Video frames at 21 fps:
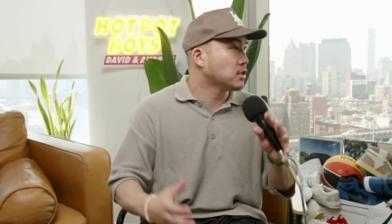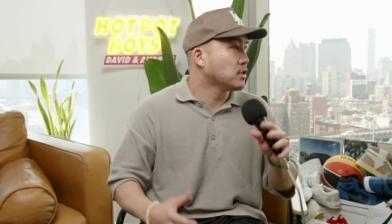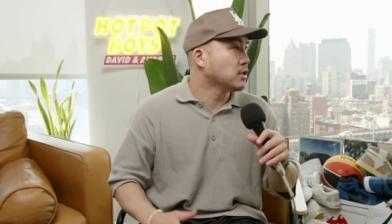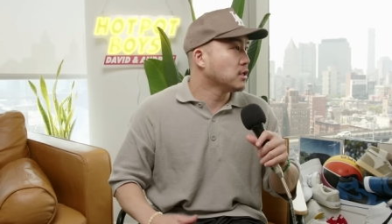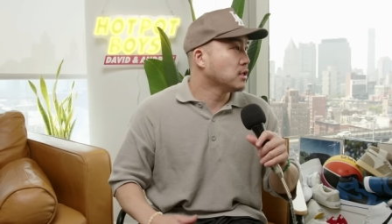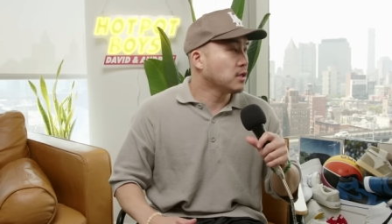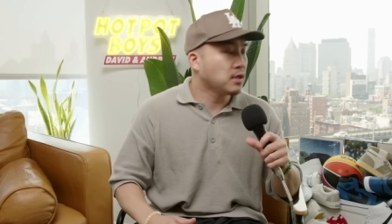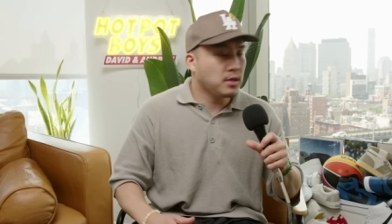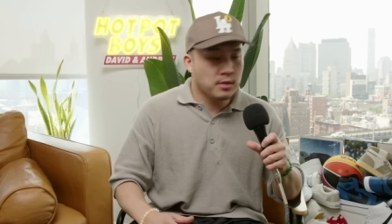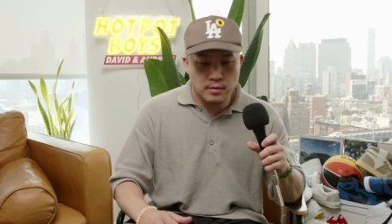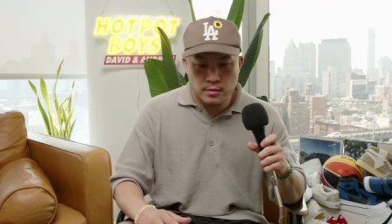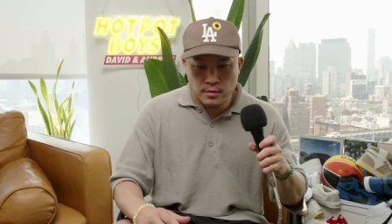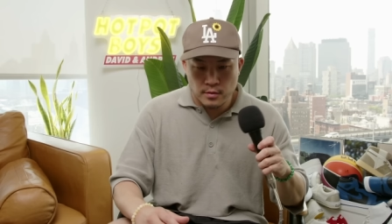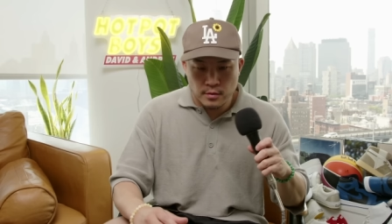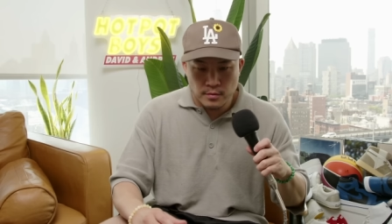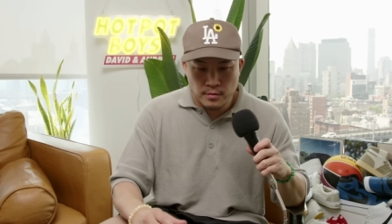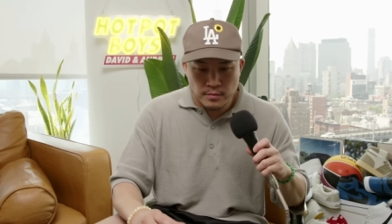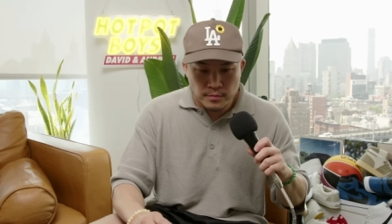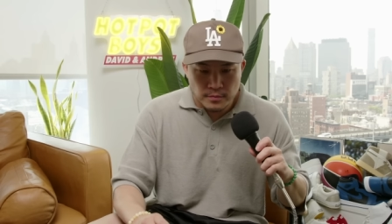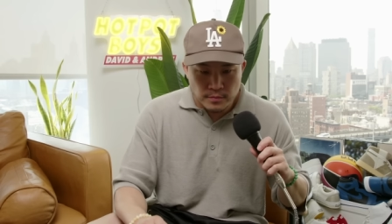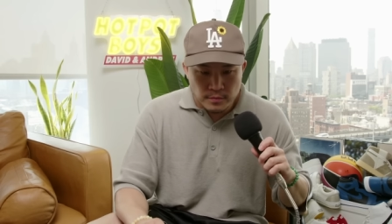Yeah,
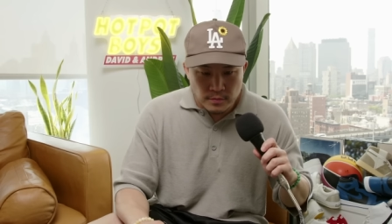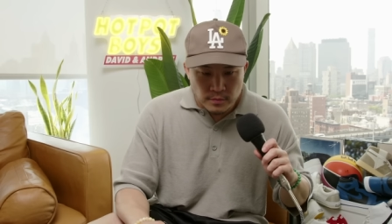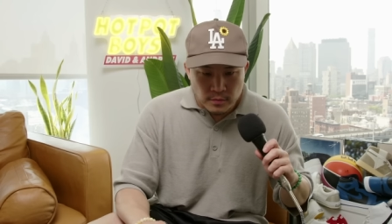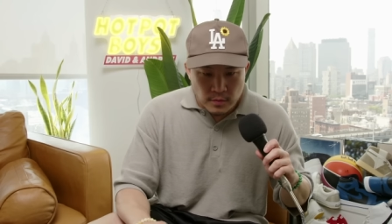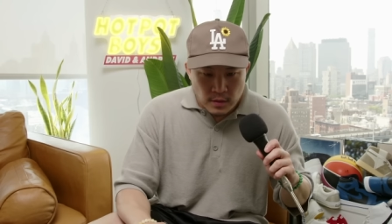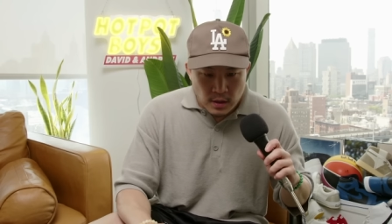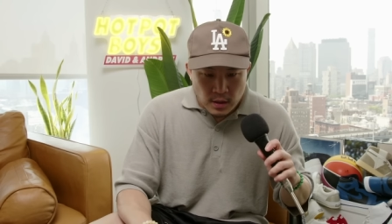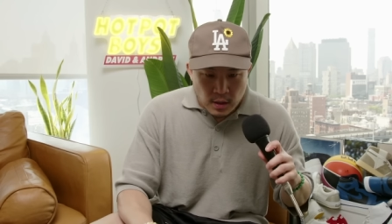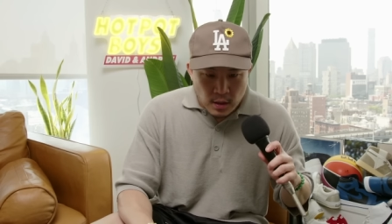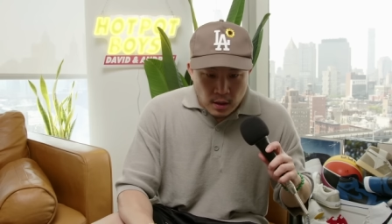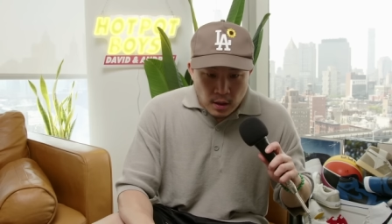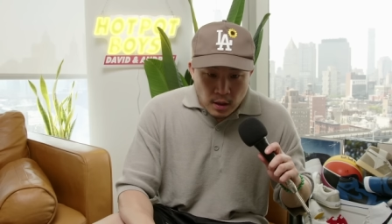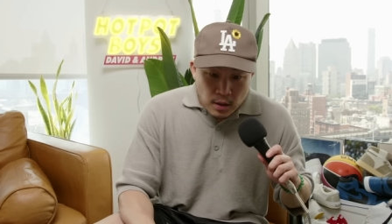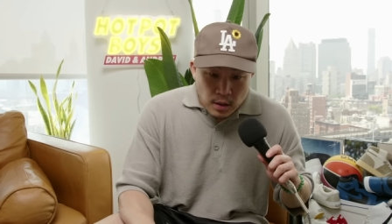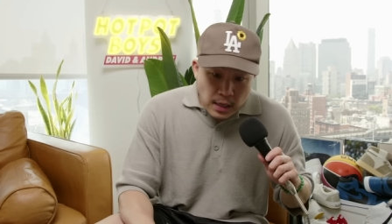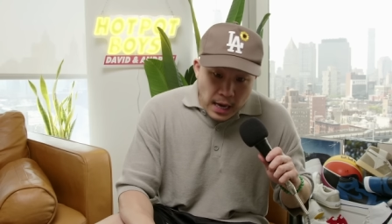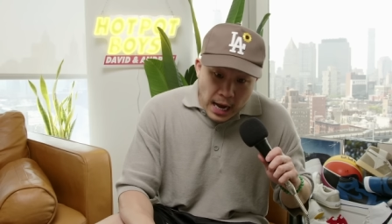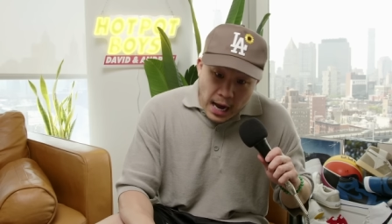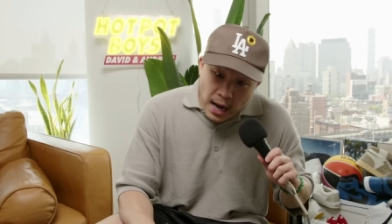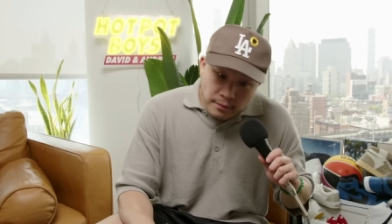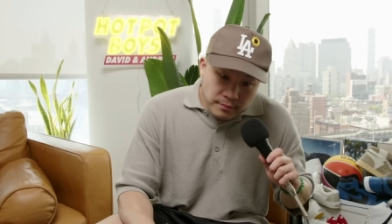yeah, that's true.
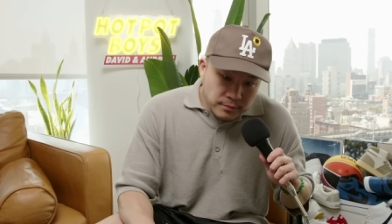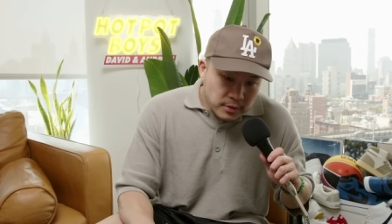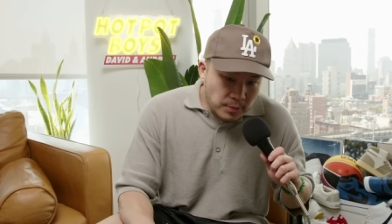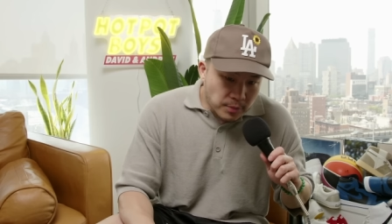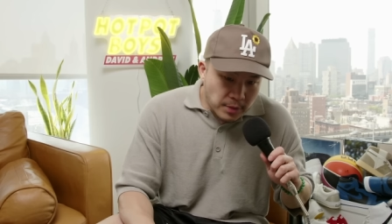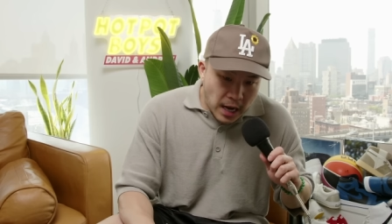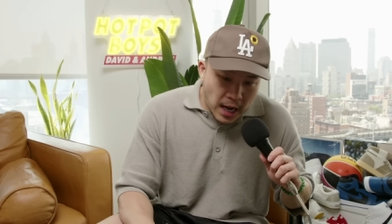Yeah, to be